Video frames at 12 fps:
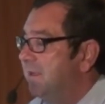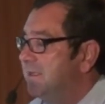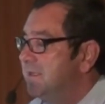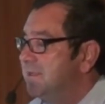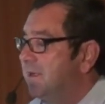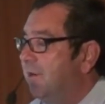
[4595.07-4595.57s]

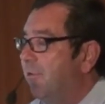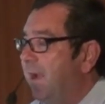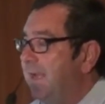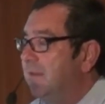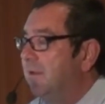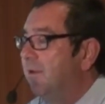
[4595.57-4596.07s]
But this is a
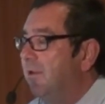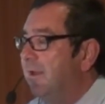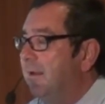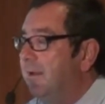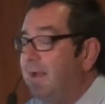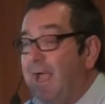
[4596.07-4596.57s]
great
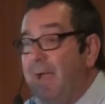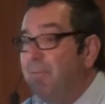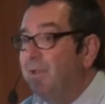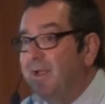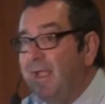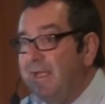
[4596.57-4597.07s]
little
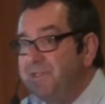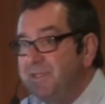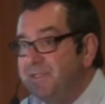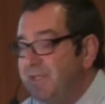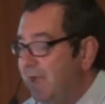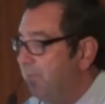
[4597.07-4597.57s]

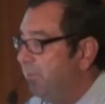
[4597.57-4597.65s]
application